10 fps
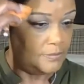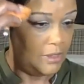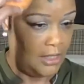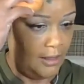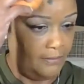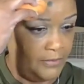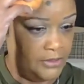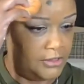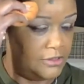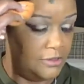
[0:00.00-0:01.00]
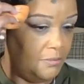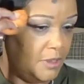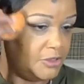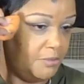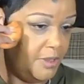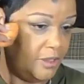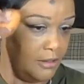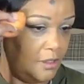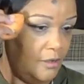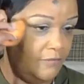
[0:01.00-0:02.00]
Yeah, this is a much better
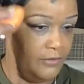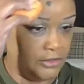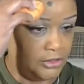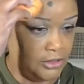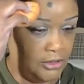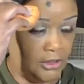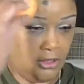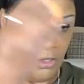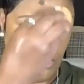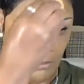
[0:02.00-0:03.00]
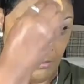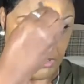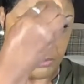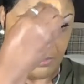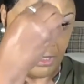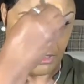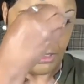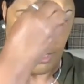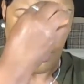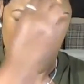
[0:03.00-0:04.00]
coverage, much better
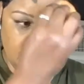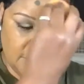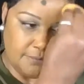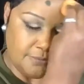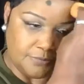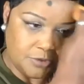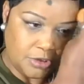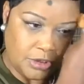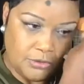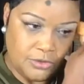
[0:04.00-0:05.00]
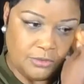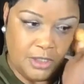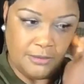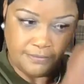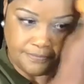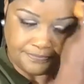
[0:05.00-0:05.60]
color, excuse me.